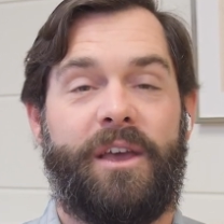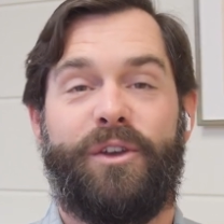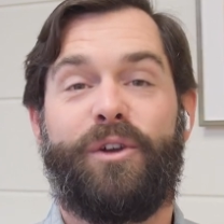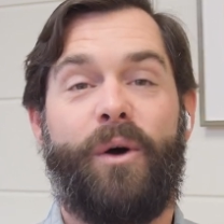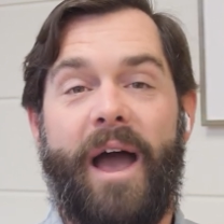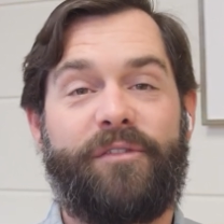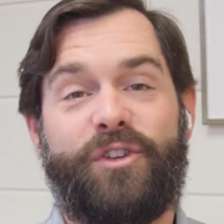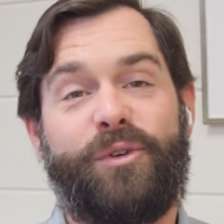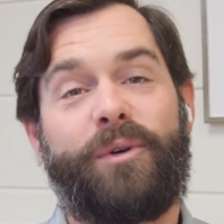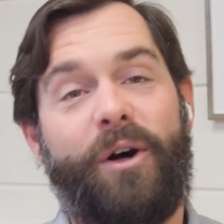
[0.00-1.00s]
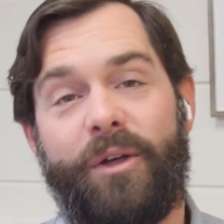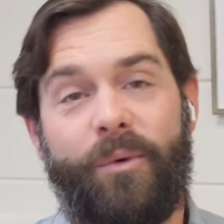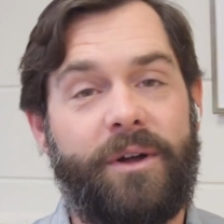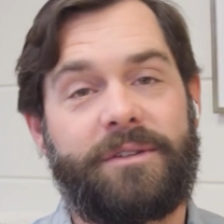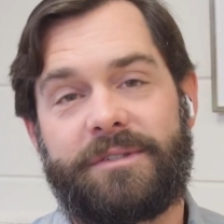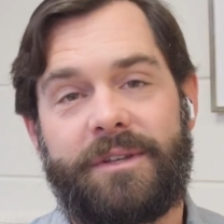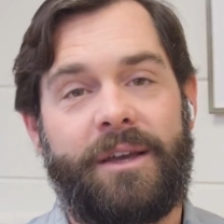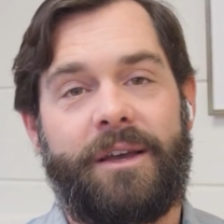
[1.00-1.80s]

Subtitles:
You don't have to do it all at once.